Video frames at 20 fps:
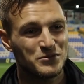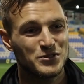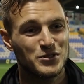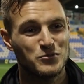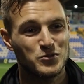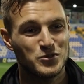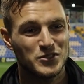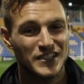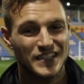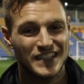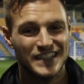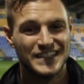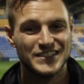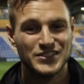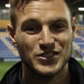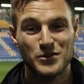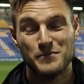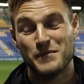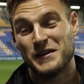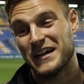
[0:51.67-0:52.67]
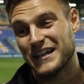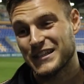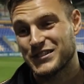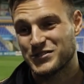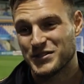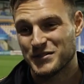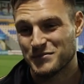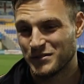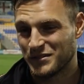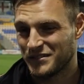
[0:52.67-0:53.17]
Some were saying it's not my hat
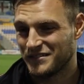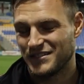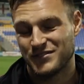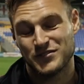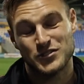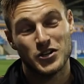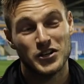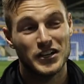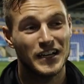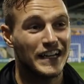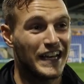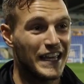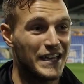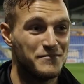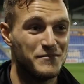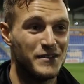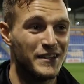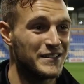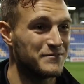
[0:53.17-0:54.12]
trick, but you've got to claim it.